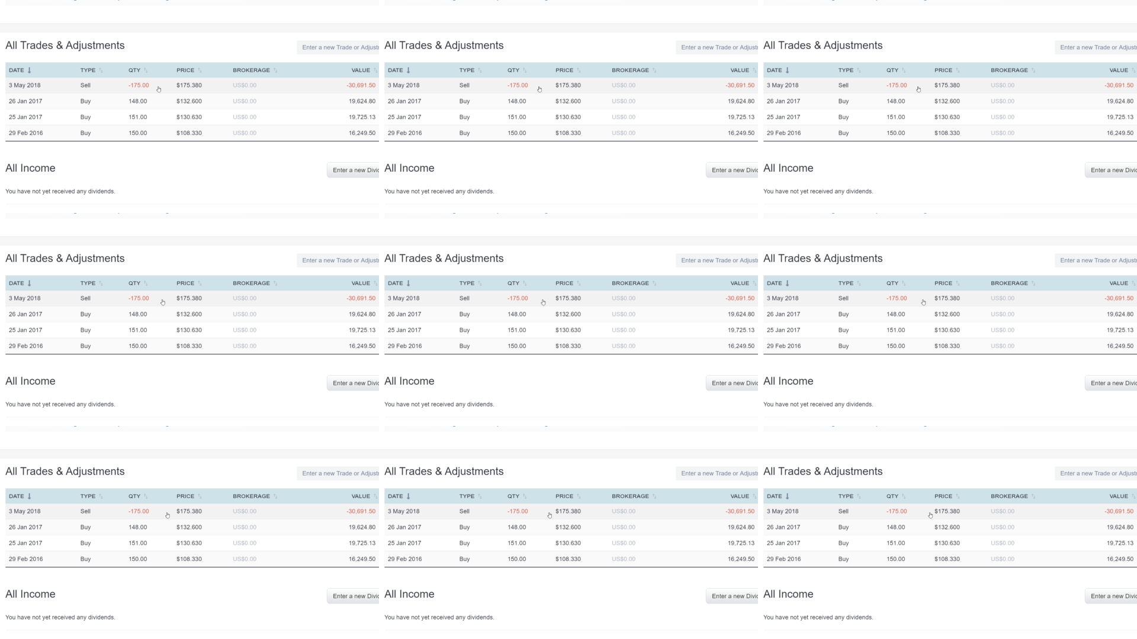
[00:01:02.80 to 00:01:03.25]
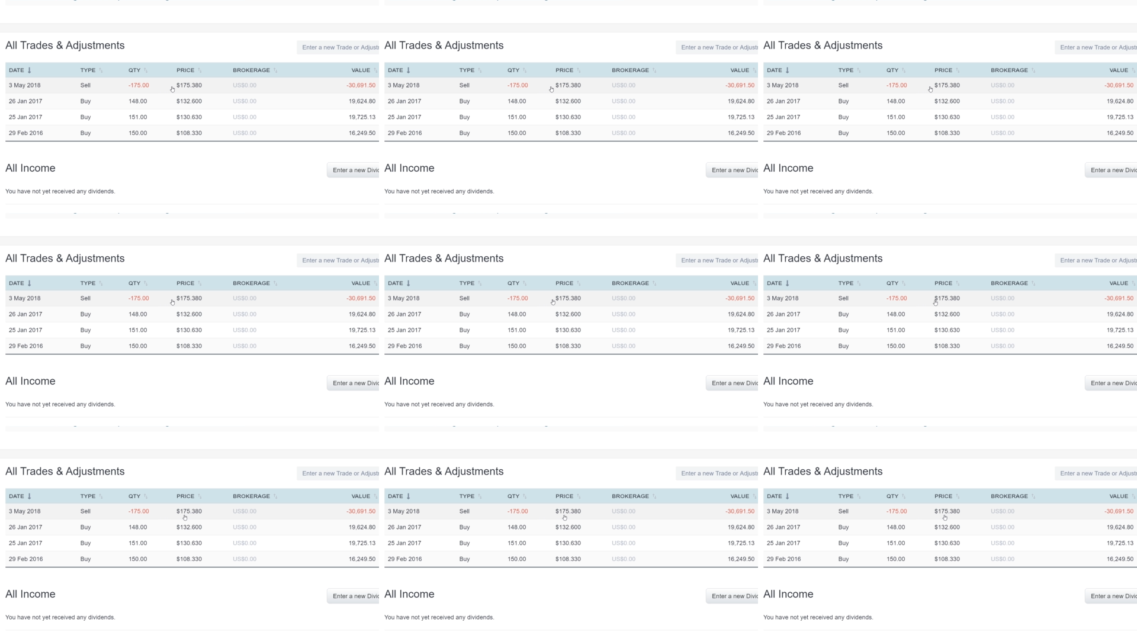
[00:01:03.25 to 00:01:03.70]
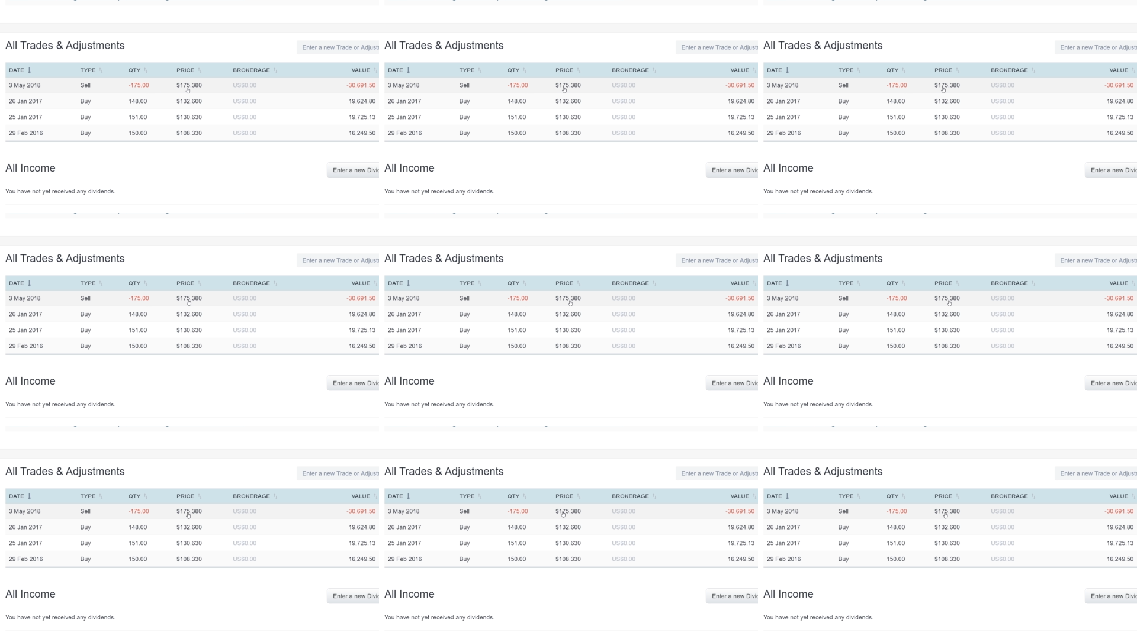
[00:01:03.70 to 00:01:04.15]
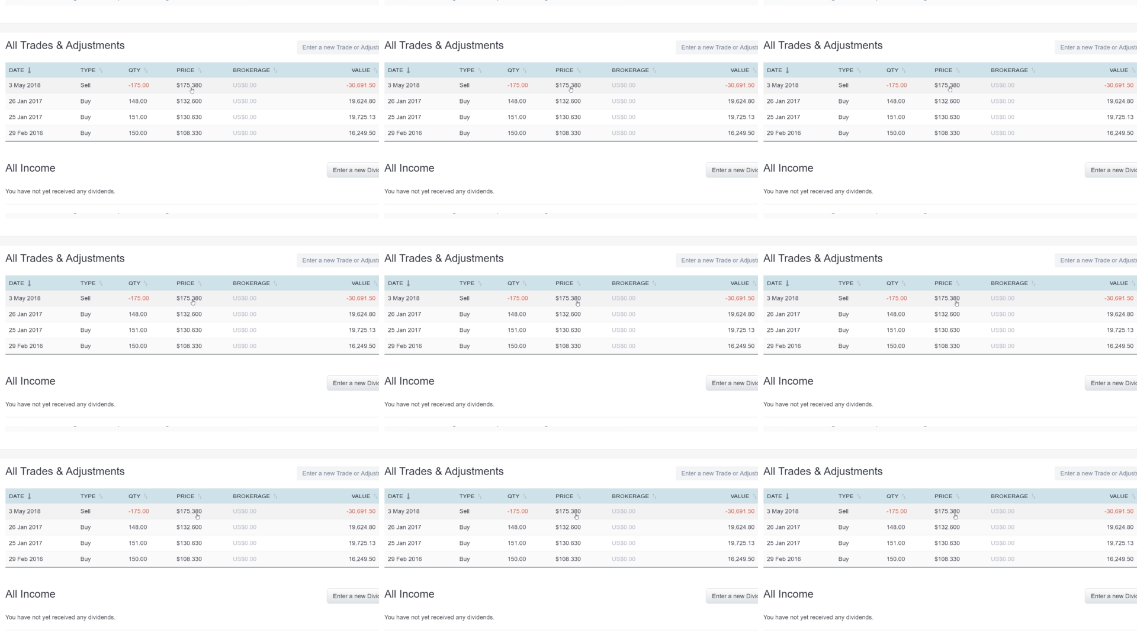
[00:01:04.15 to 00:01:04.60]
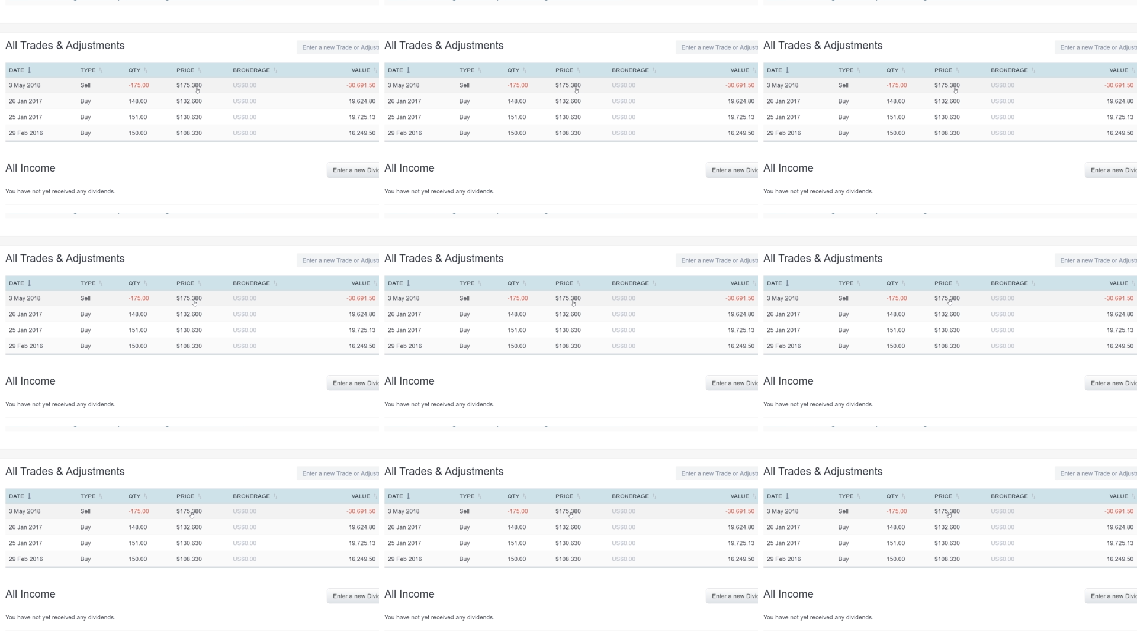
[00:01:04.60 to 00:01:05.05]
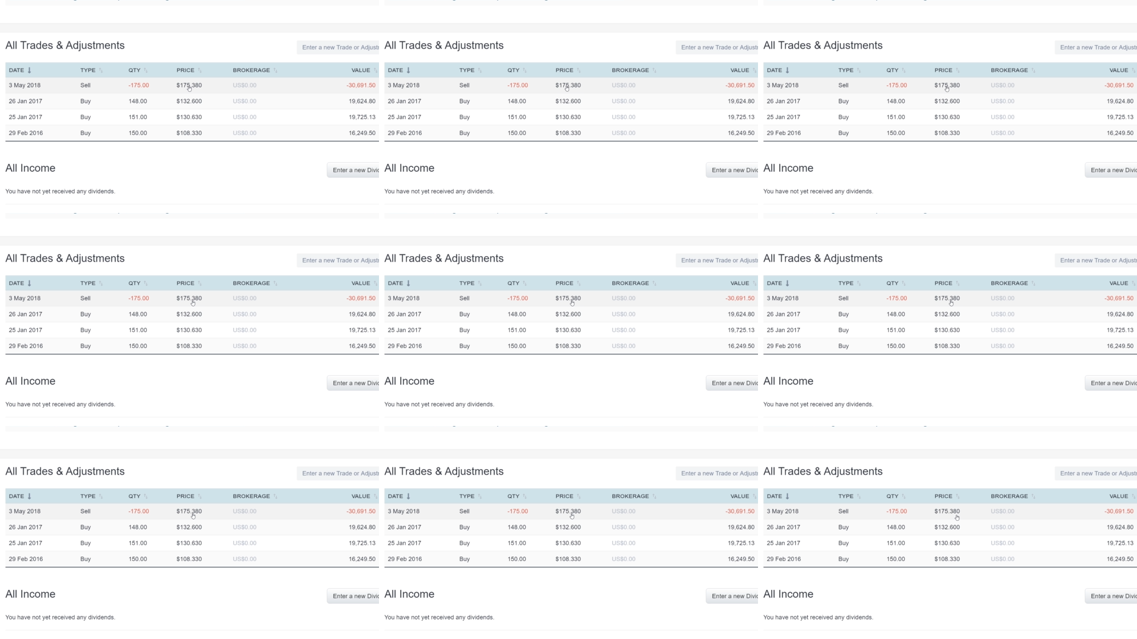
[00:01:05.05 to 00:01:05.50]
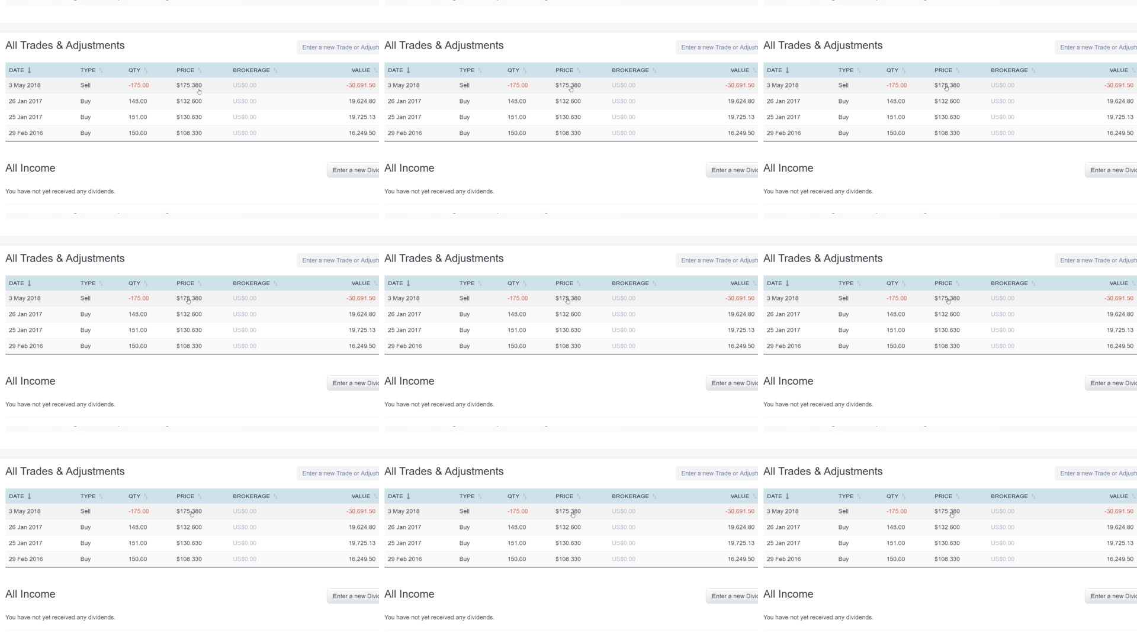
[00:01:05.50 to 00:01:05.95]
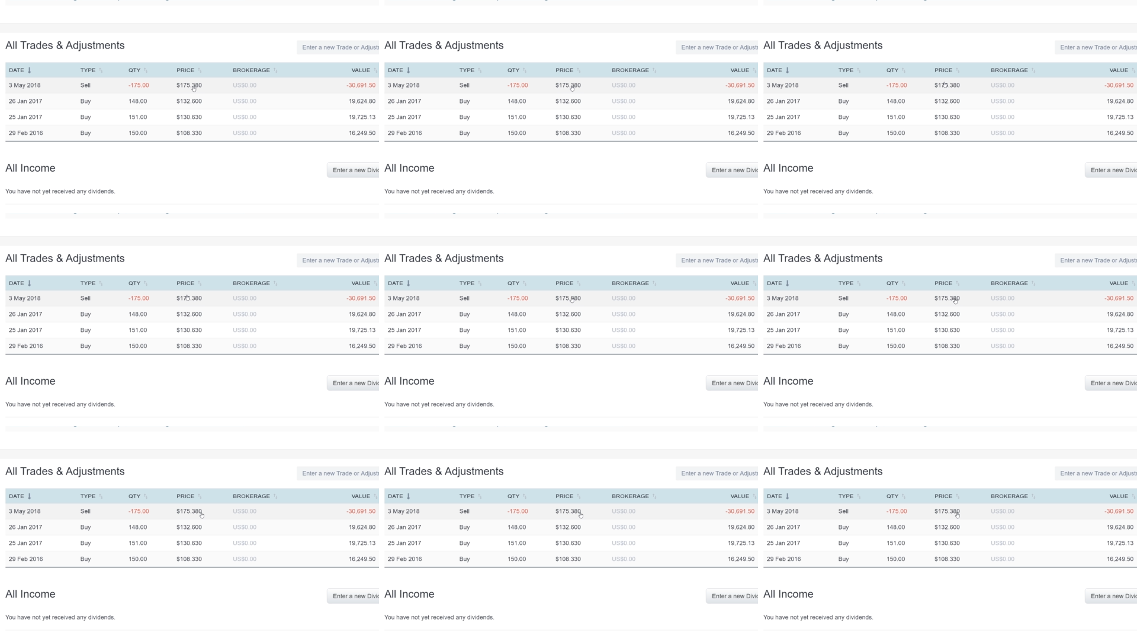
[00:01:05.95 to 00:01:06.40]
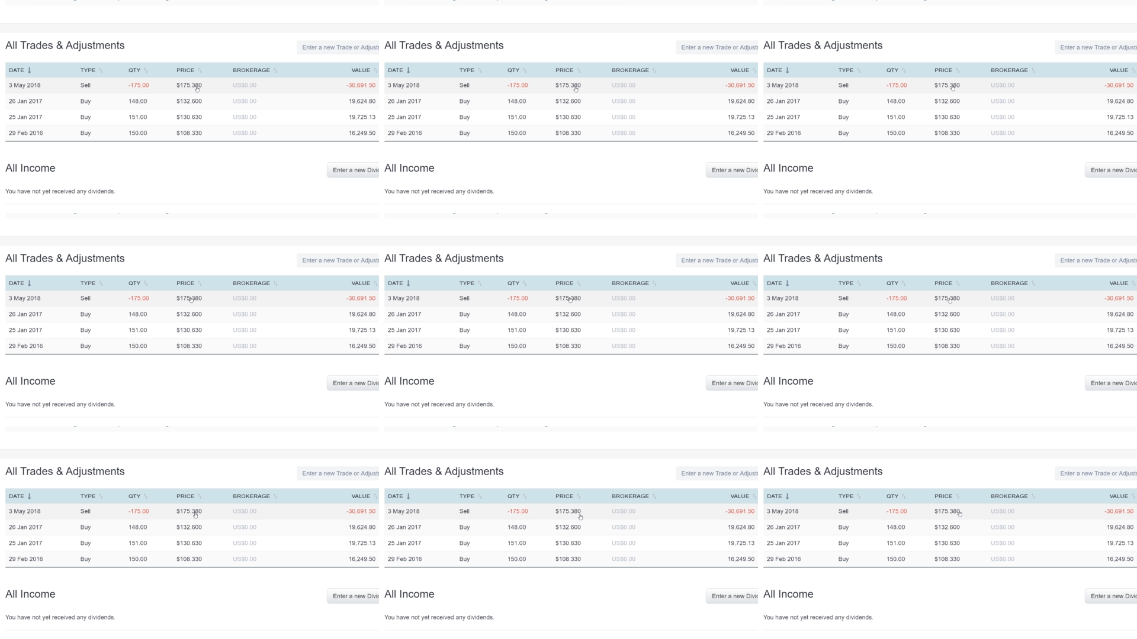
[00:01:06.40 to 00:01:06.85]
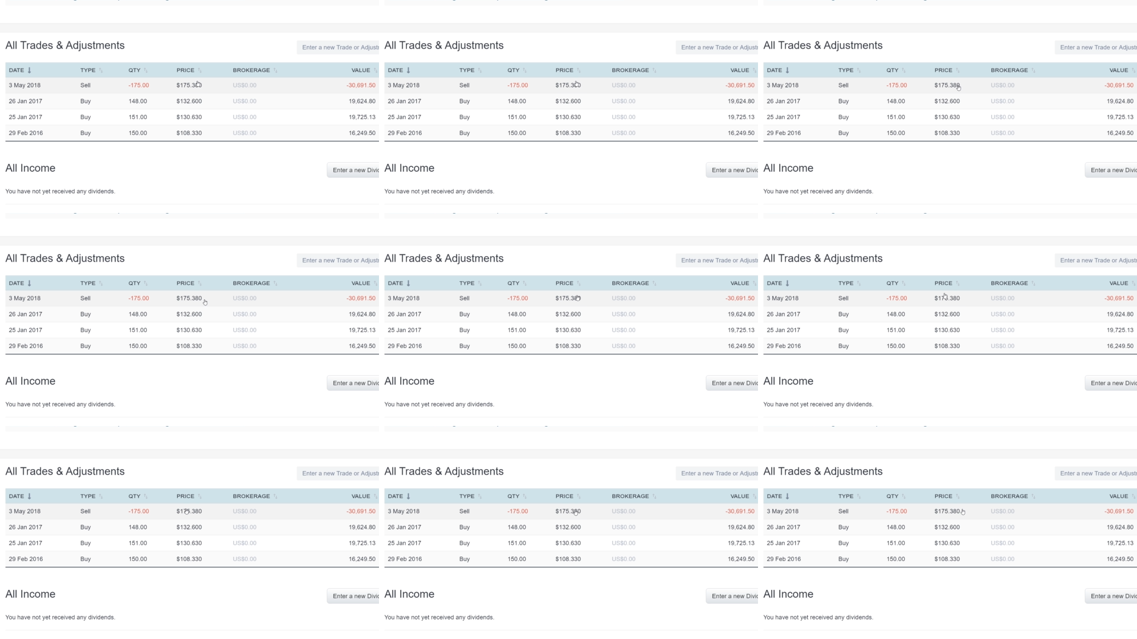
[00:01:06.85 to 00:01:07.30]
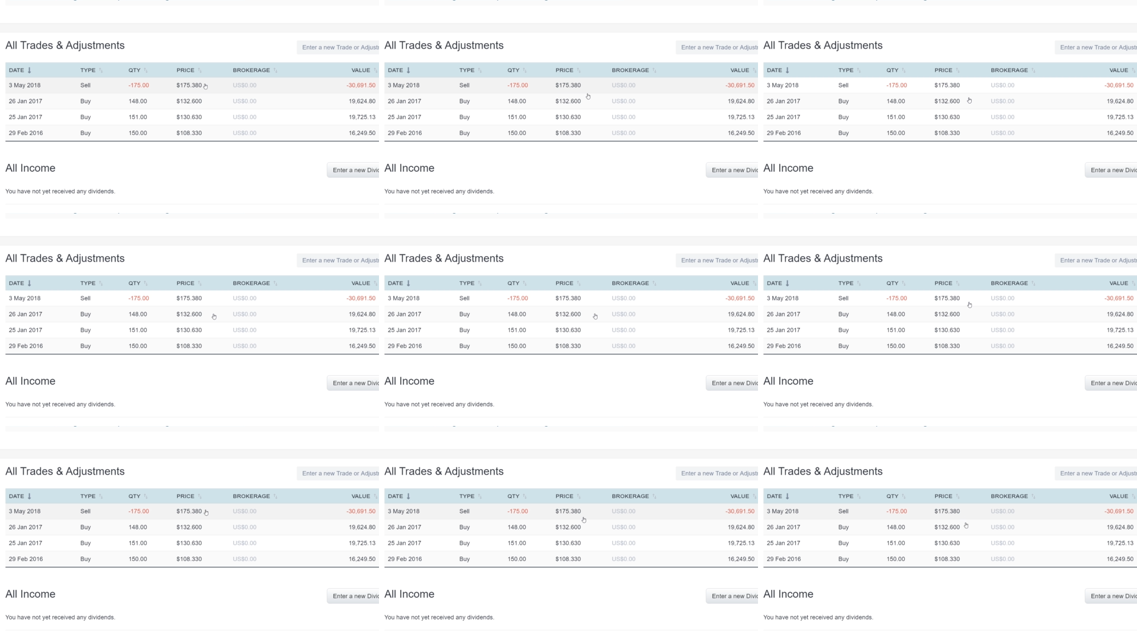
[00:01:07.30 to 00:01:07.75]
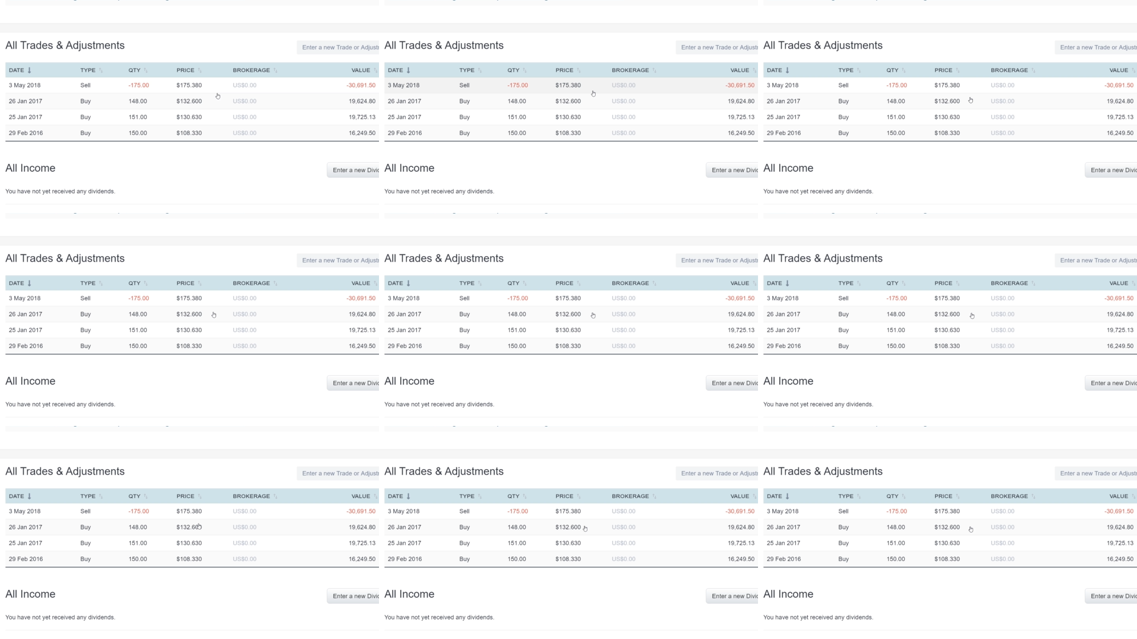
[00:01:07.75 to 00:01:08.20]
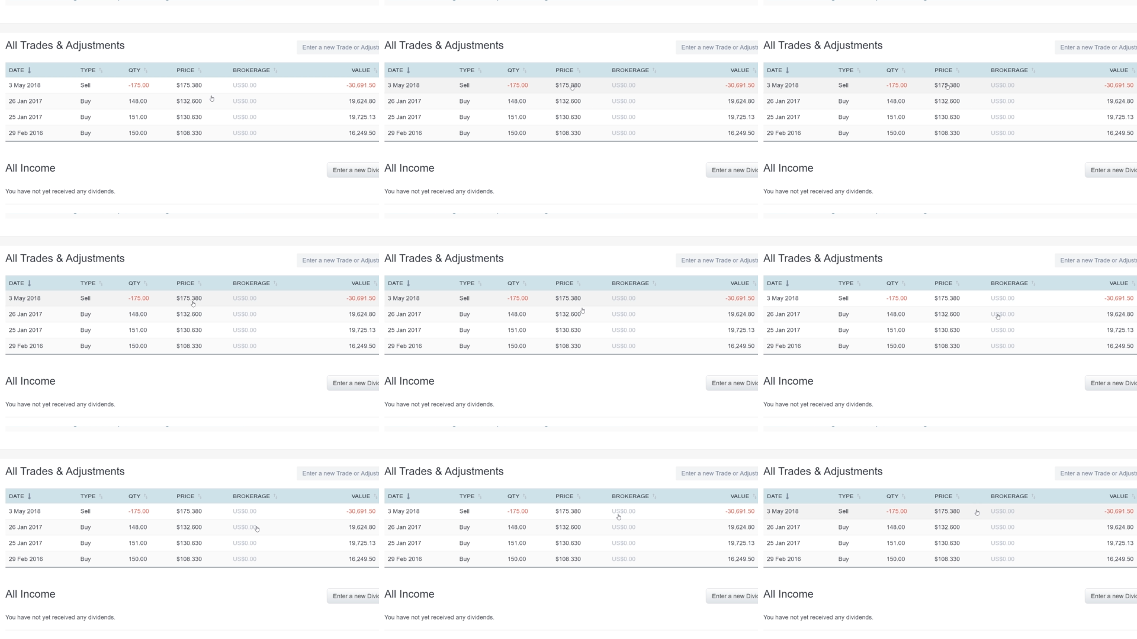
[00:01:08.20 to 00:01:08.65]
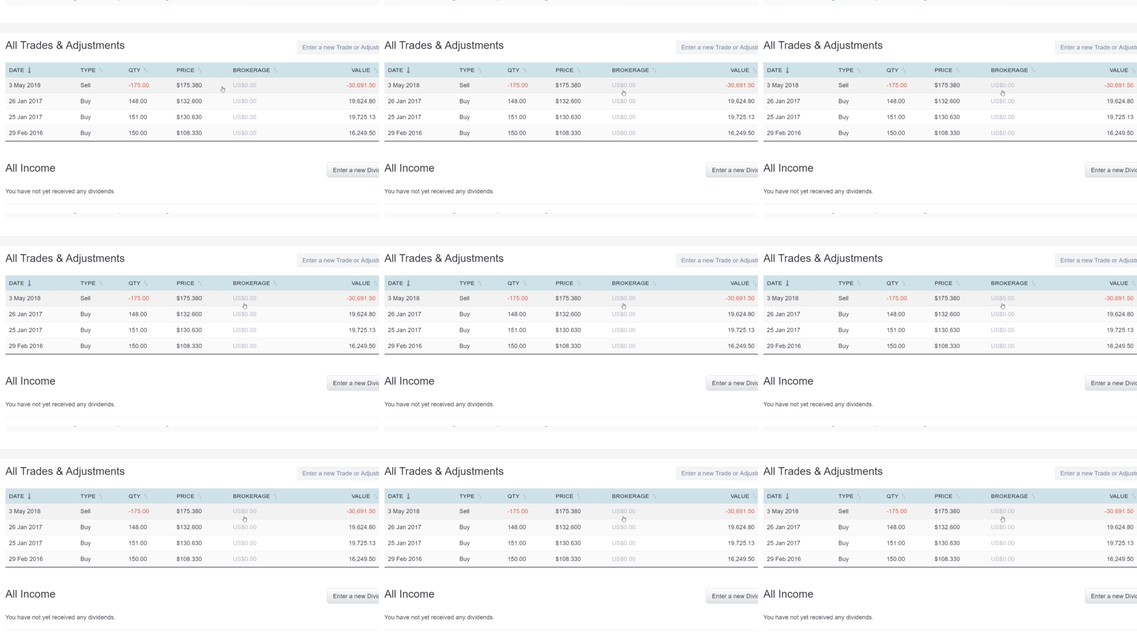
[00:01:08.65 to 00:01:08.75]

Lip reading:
No face is visible, so there are no lips to read.